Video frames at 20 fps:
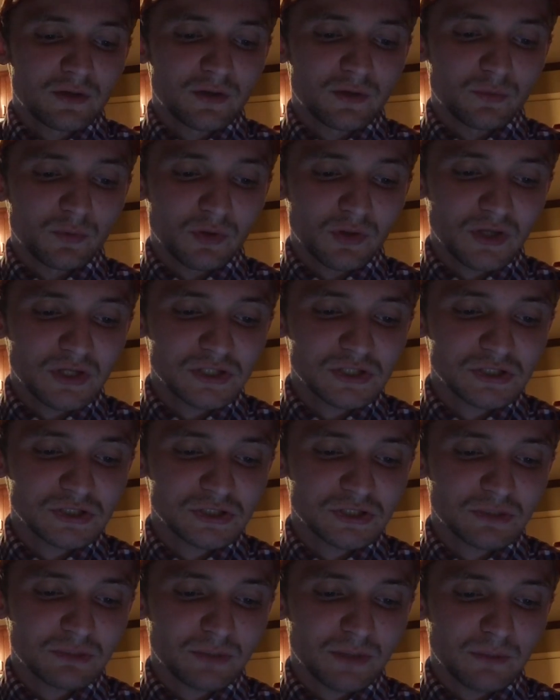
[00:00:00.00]
their
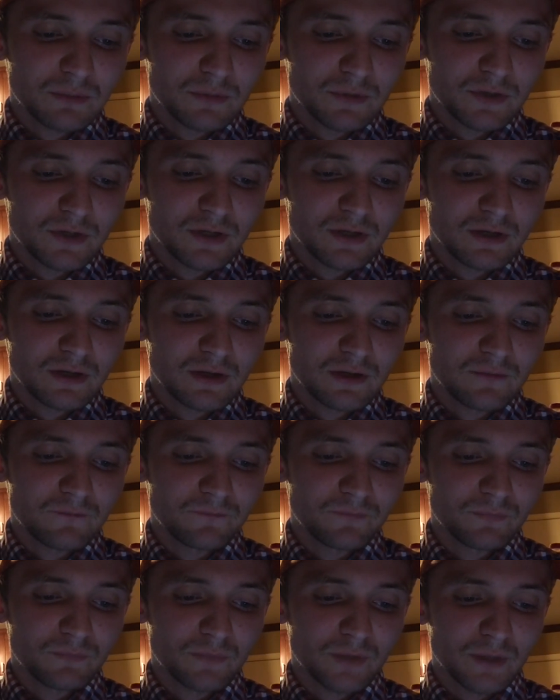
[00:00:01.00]
relationship by burning
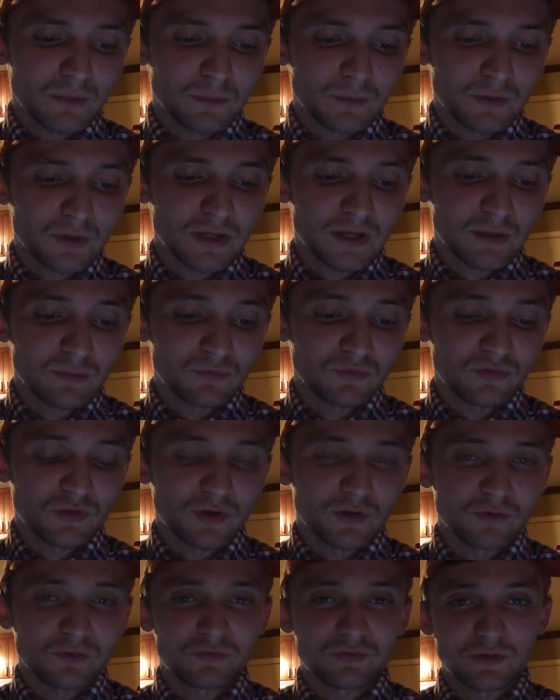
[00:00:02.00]
by burning
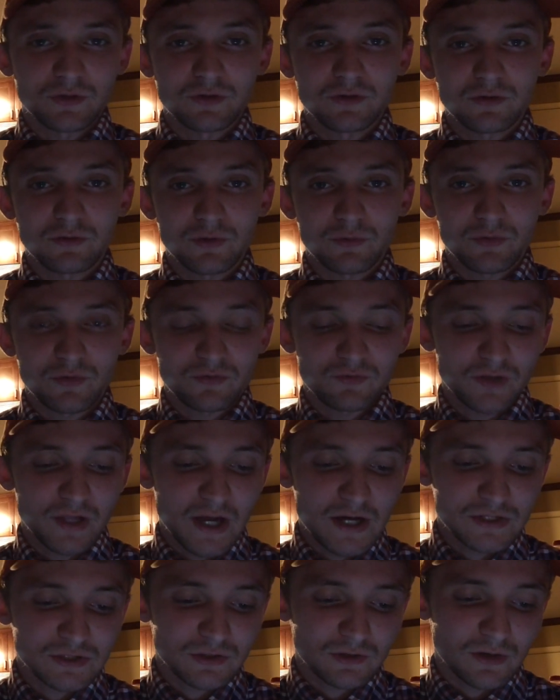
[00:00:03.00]
himself literally with a
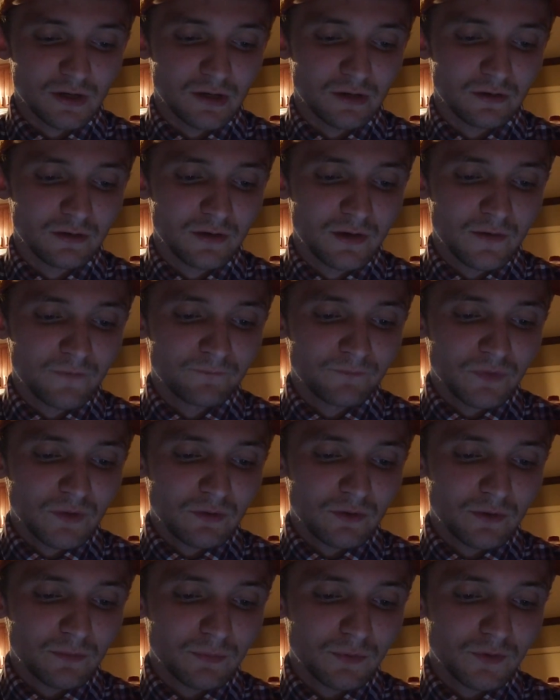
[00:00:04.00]
flash grenade.
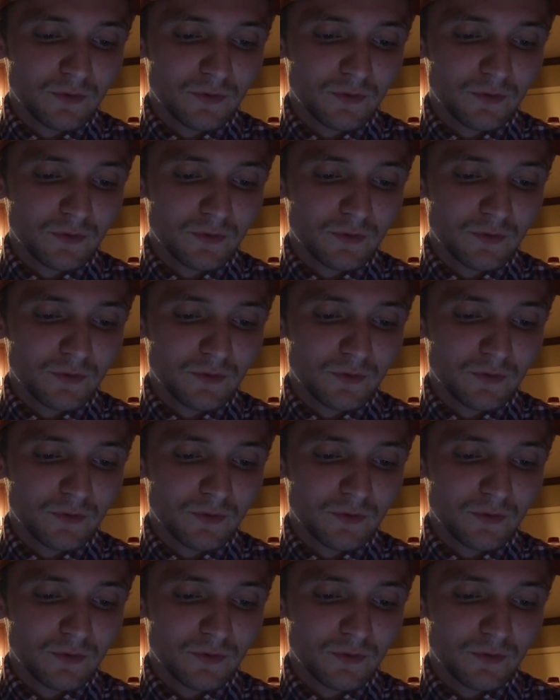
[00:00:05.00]
While